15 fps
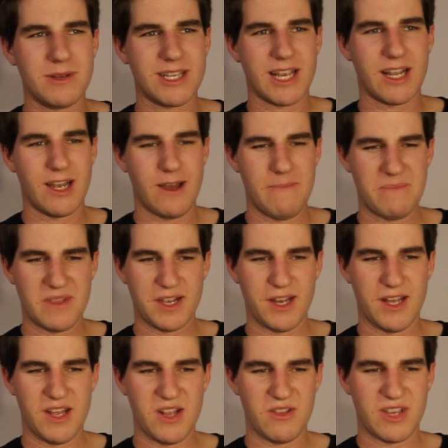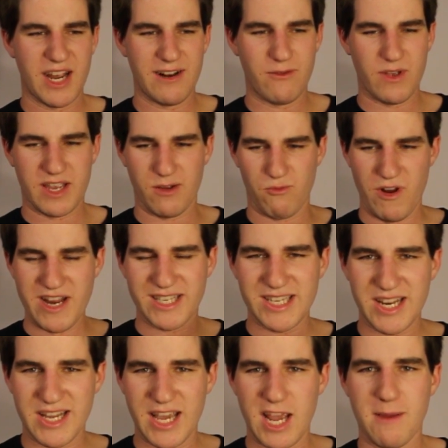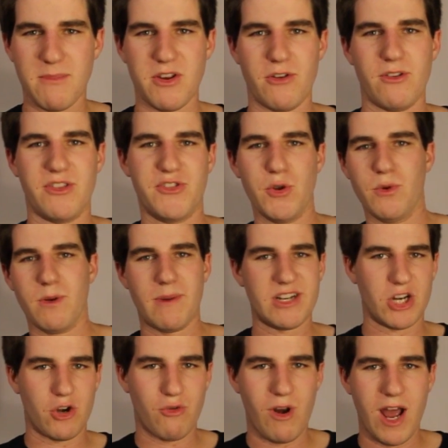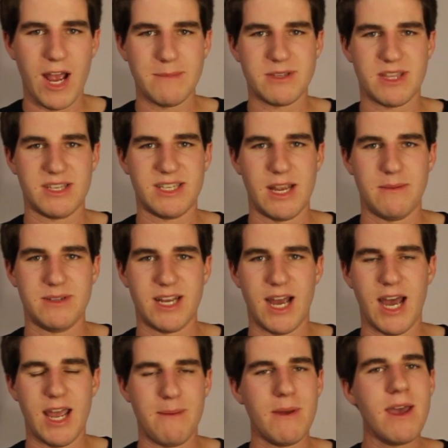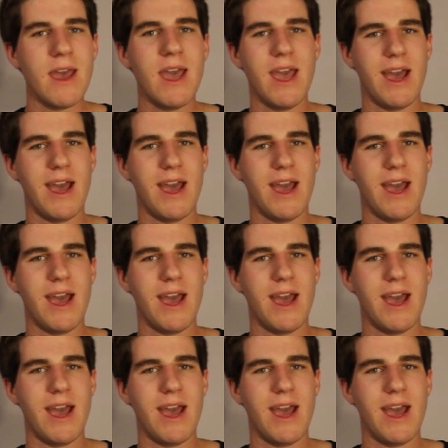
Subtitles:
is like a kind of like a racing game, but you're doing a bunch of crimes at the same time.